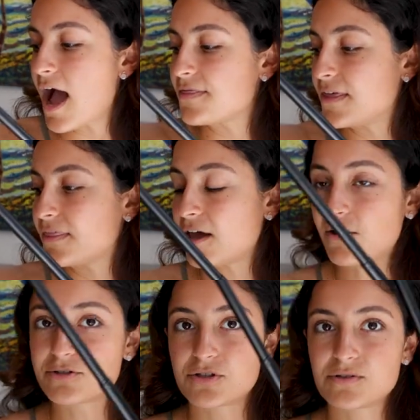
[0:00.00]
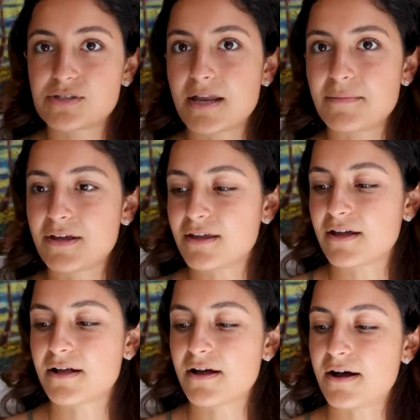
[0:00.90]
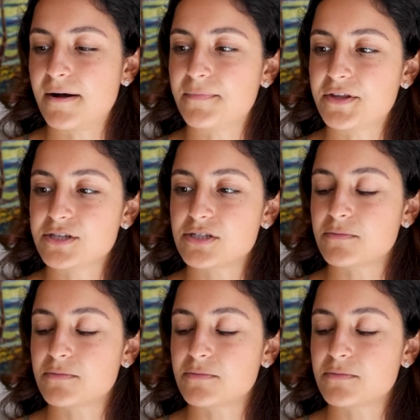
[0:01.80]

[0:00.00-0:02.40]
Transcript: And then they also sent me this